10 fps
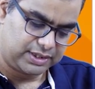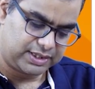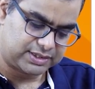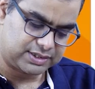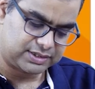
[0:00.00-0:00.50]

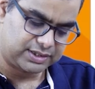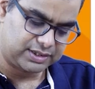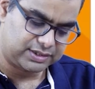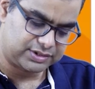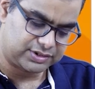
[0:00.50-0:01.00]
Excess
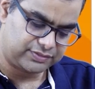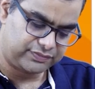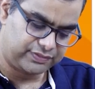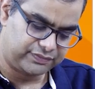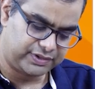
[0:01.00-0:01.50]
return is
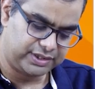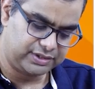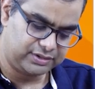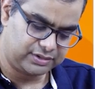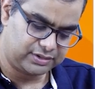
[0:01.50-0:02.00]

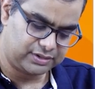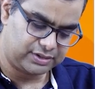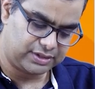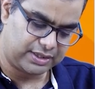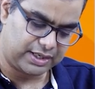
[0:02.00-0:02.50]
15,
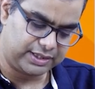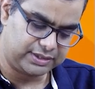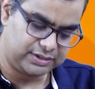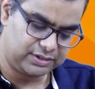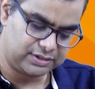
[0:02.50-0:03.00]

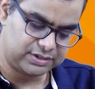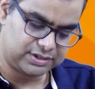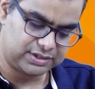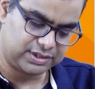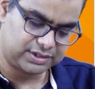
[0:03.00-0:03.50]
9,
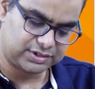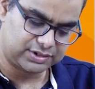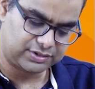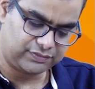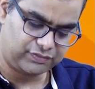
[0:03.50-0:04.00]

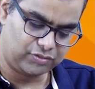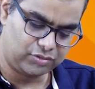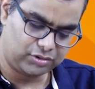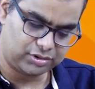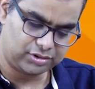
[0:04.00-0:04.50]
6,
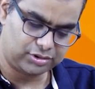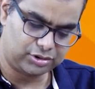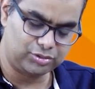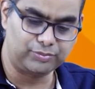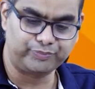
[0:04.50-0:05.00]
4,
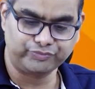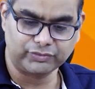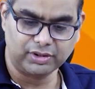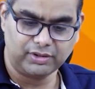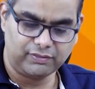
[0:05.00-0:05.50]
2.
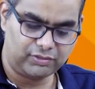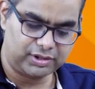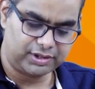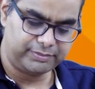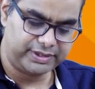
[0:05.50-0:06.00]

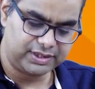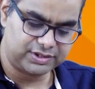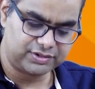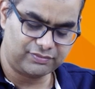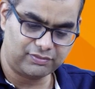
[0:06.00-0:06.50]
What are betas?